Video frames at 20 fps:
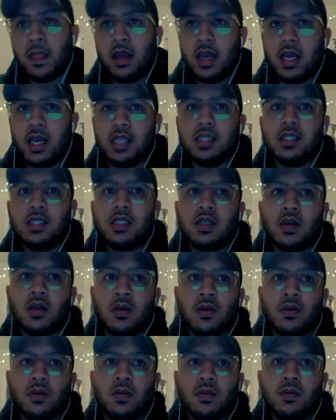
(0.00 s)
And
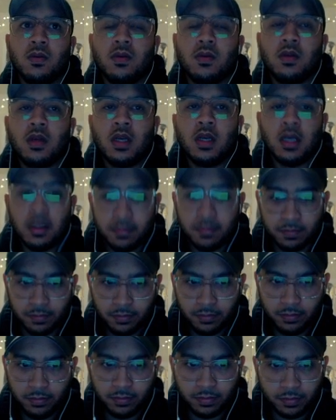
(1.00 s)
so,
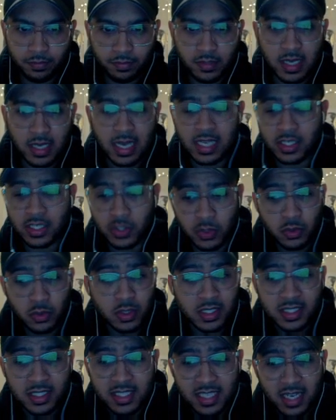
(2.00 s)
as you
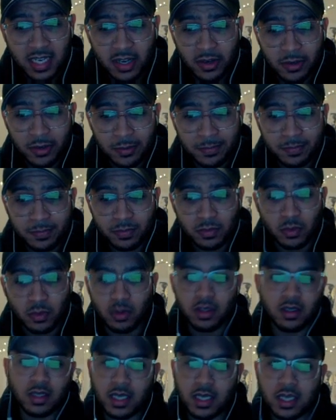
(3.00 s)
can tell,
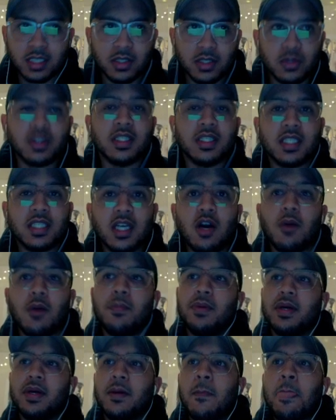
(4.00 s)
well, not as you can tell,
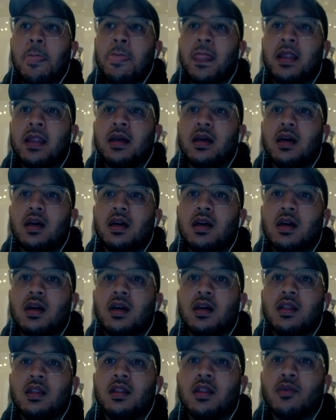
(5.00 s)
but
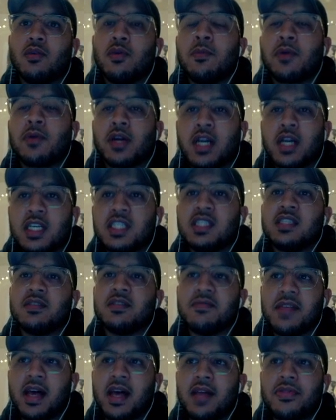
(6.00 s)
the repercussions
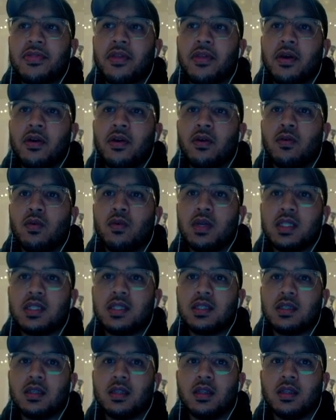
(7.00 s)
of that, though,
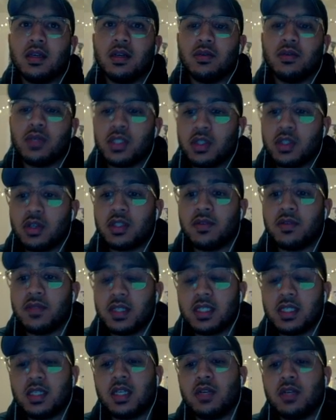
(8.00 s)
once the results of the
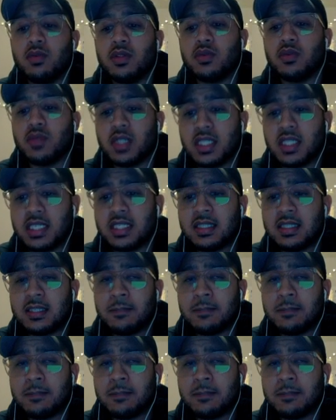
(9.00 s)
study was released,